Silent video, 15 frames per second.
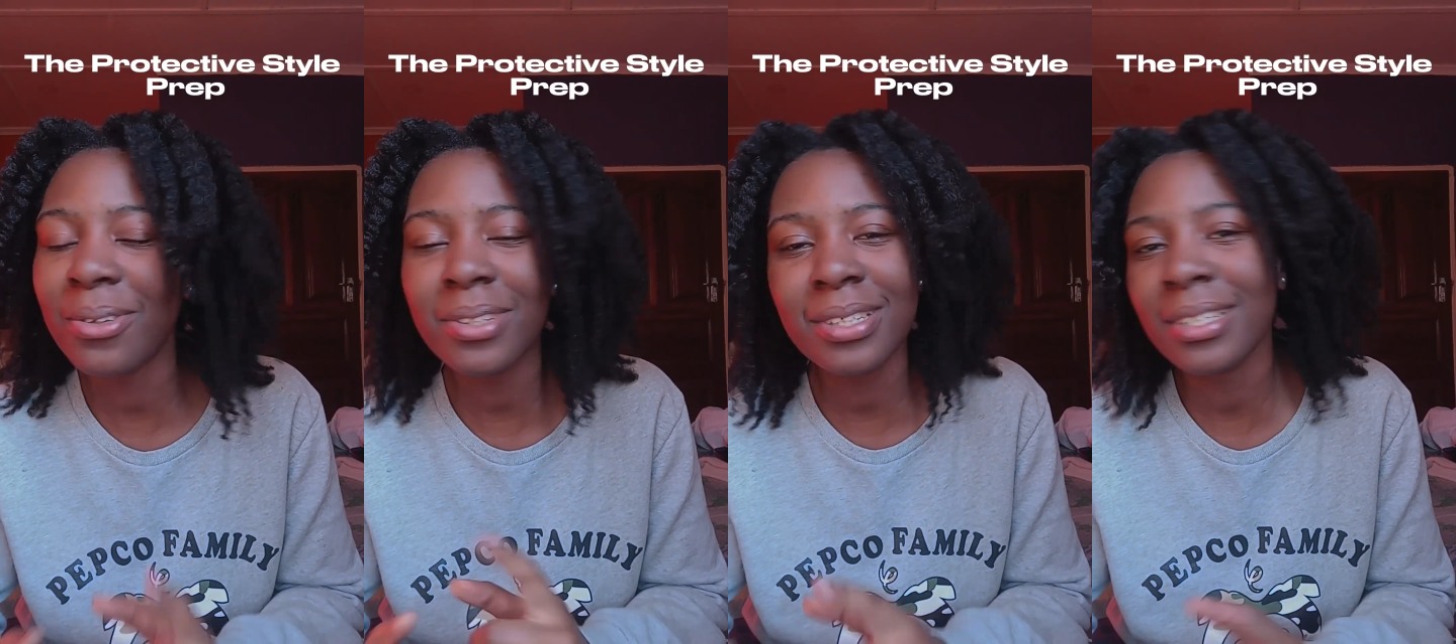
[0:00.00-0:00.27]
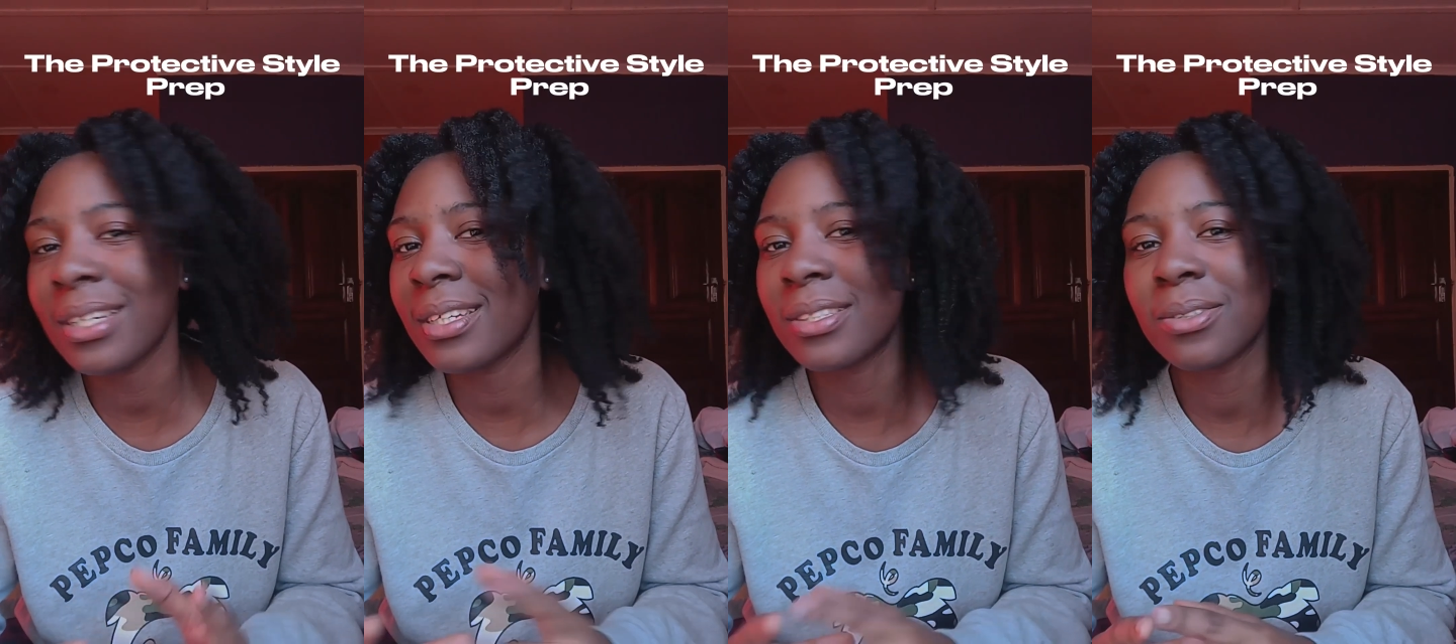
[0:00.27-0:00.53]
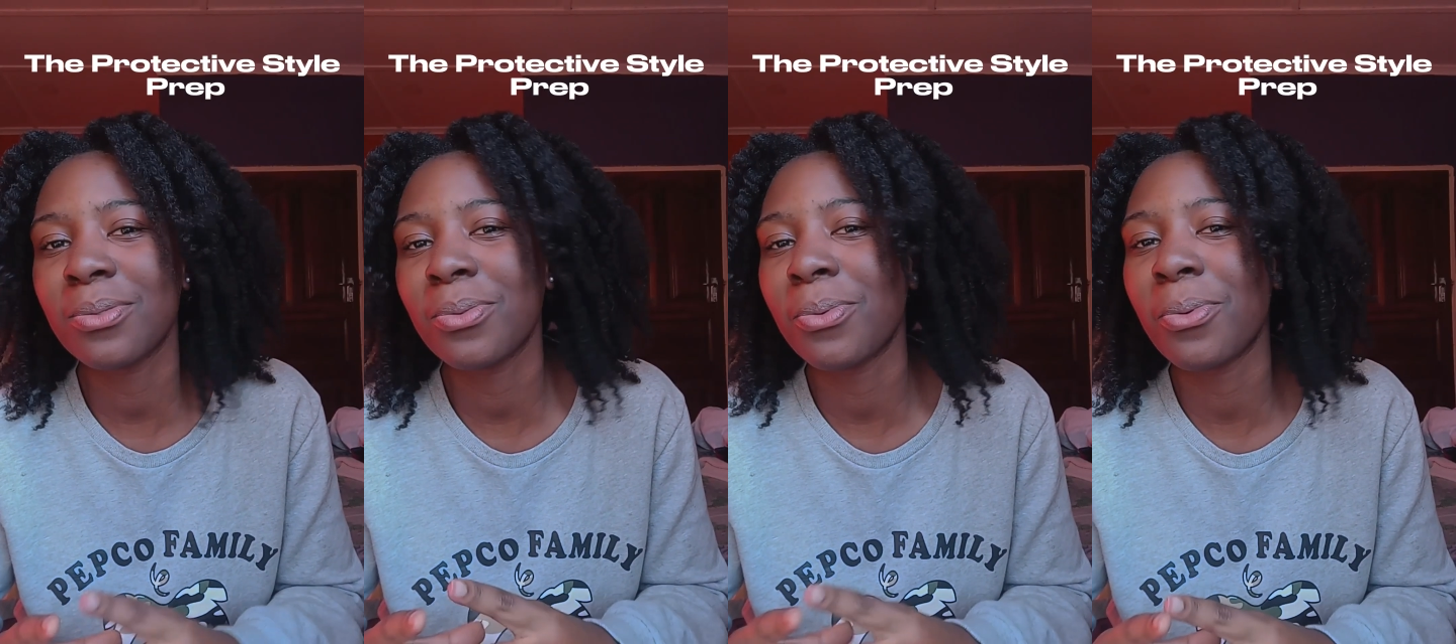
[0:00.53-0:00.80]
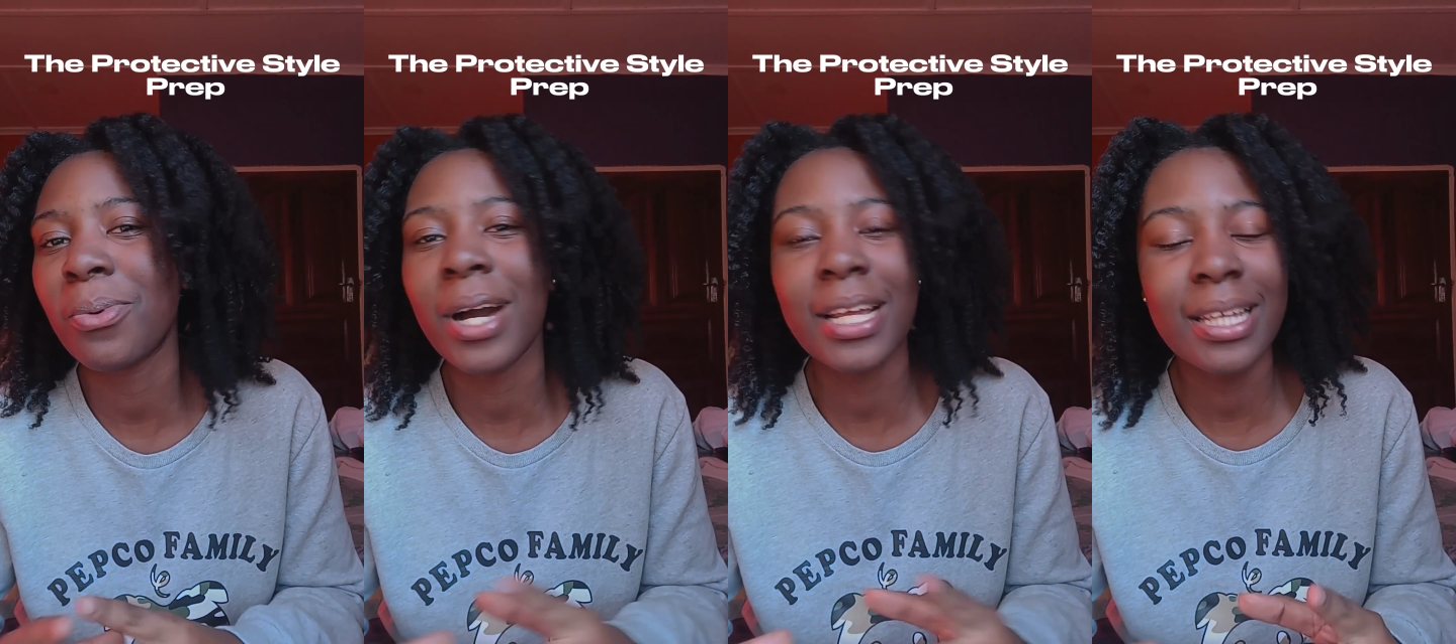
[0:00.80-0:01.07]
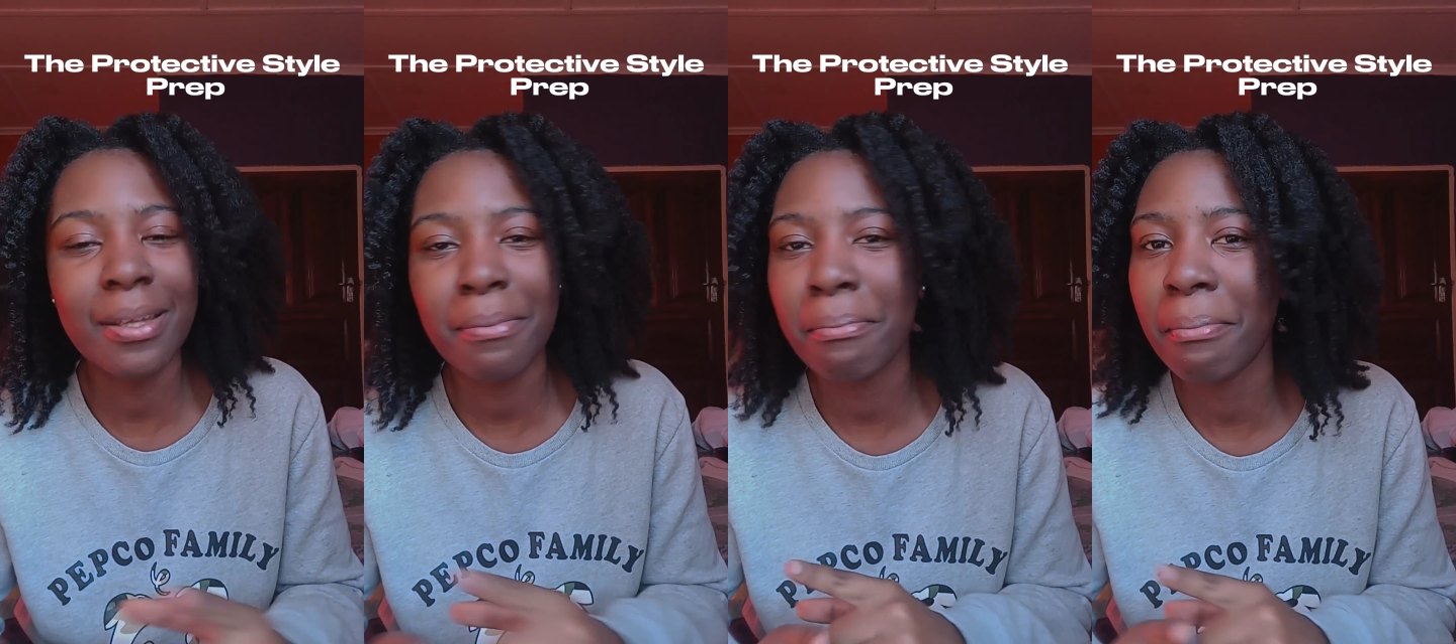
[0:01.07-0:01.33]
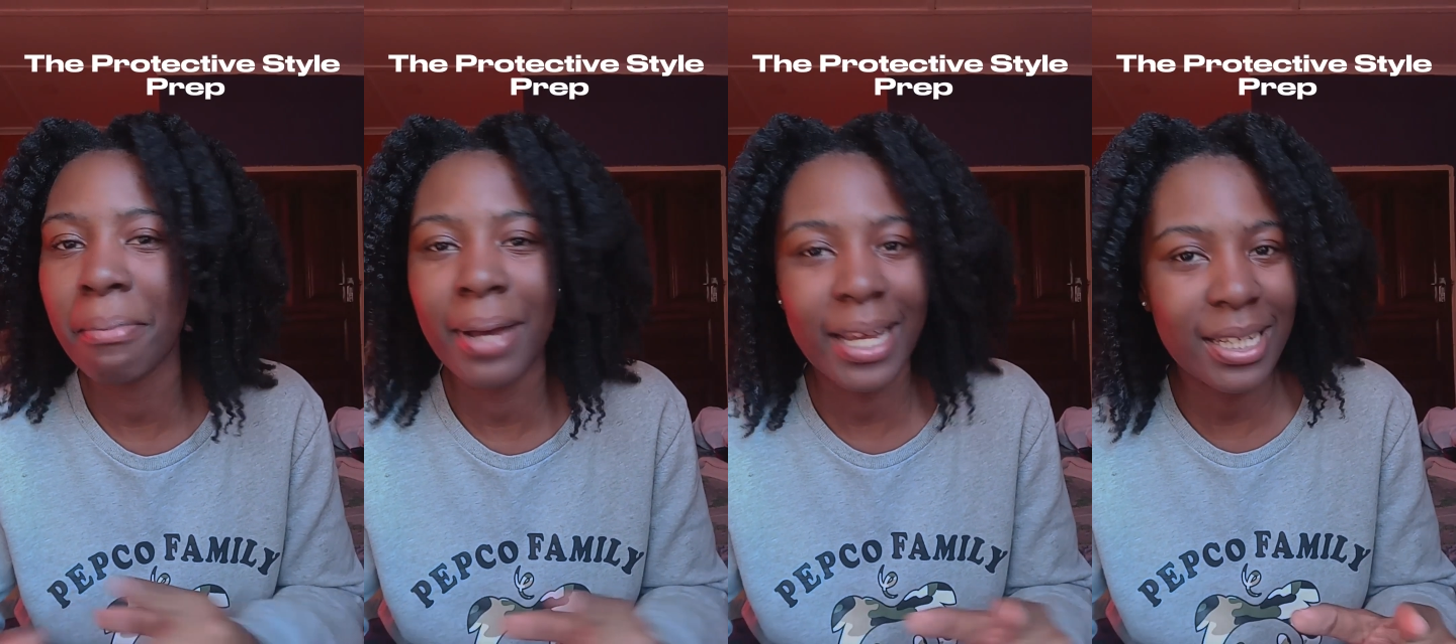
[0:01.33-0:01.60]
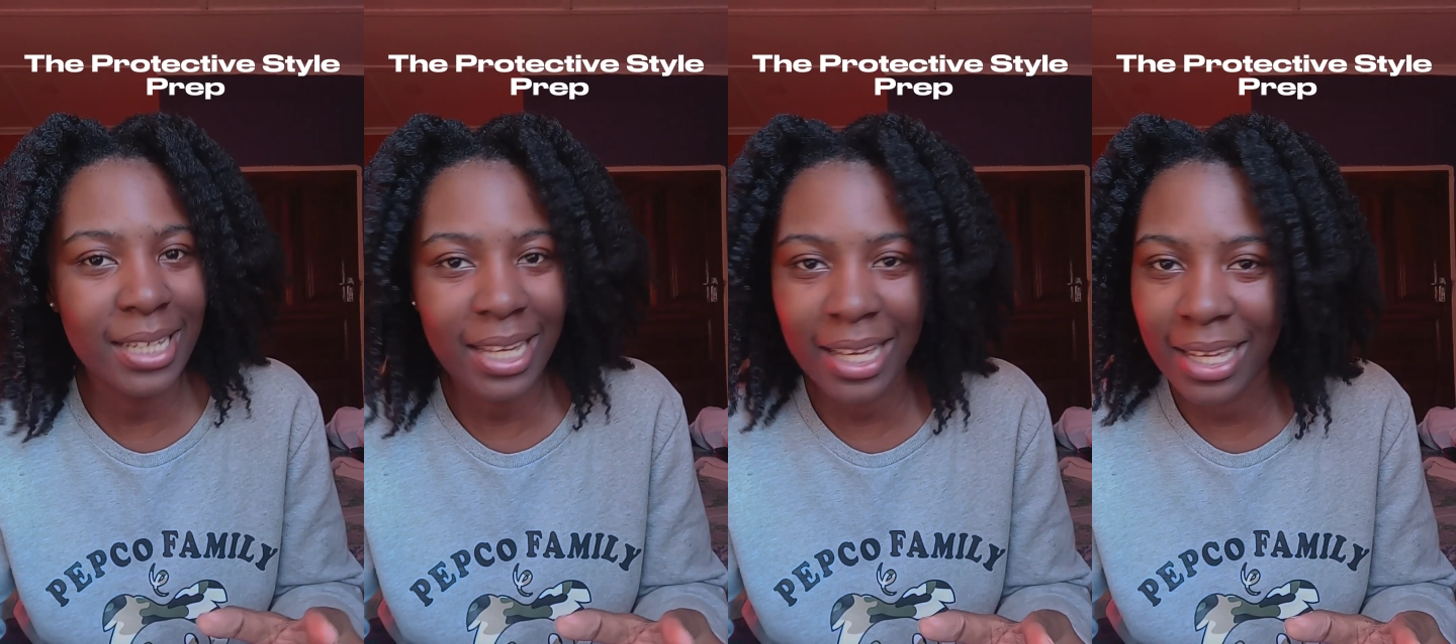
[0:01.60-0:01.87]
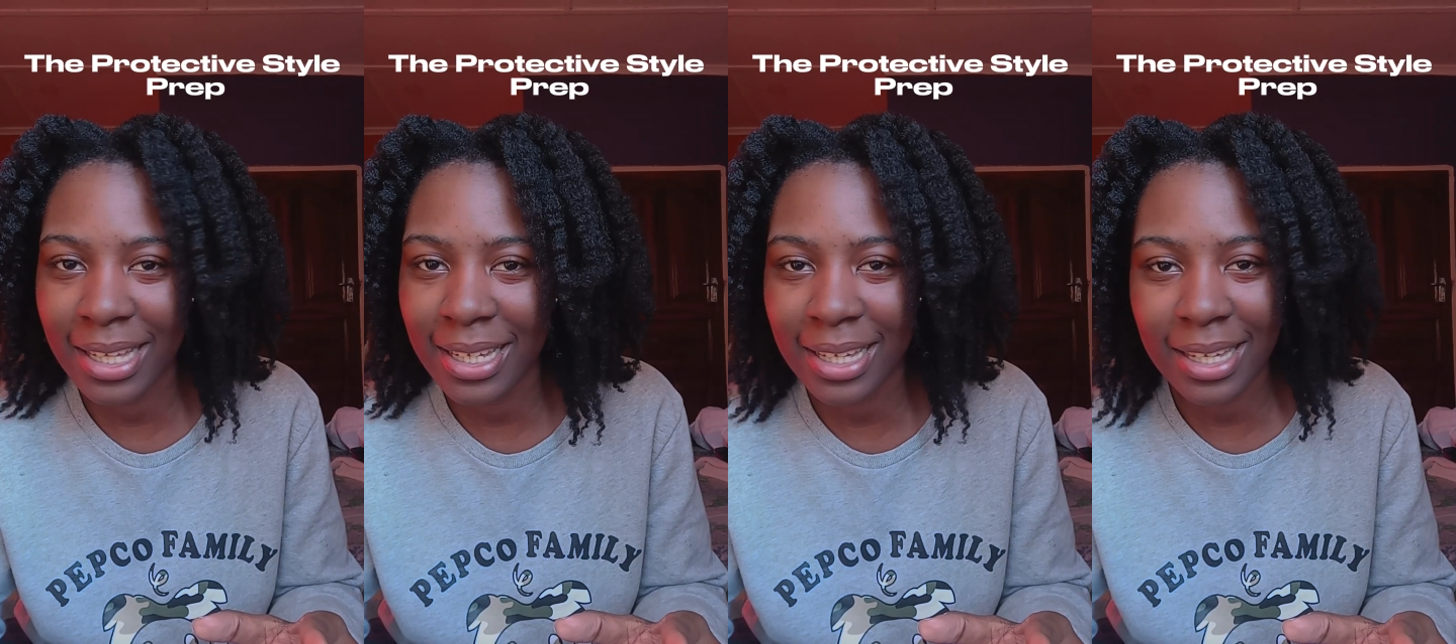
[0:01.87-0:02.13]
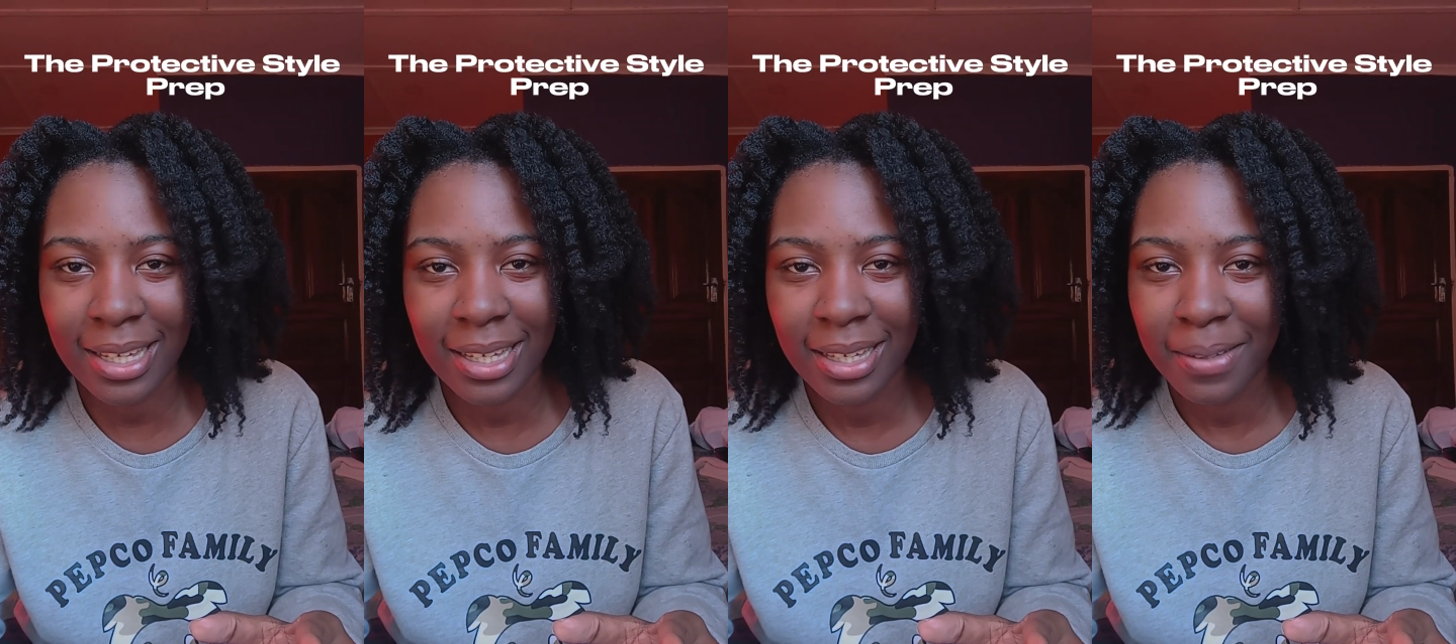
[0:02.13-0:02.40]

All it takes is one bad hair day.